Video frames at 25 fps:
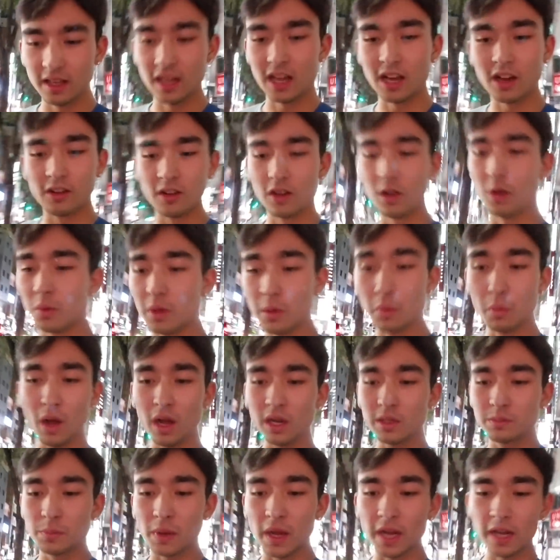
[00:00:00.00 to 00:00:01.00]
I don't know. We
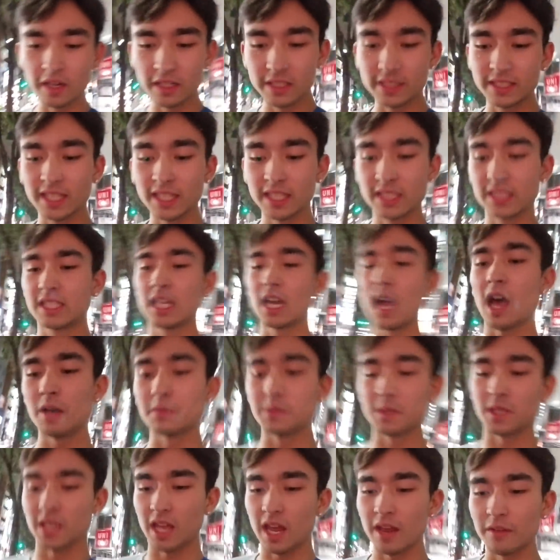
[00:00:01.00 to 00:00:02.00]
walked by her 6
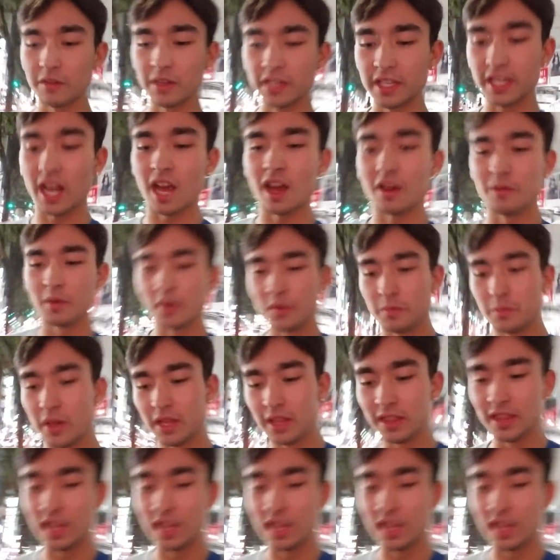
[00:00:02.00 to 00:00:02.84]
times, and every time we've been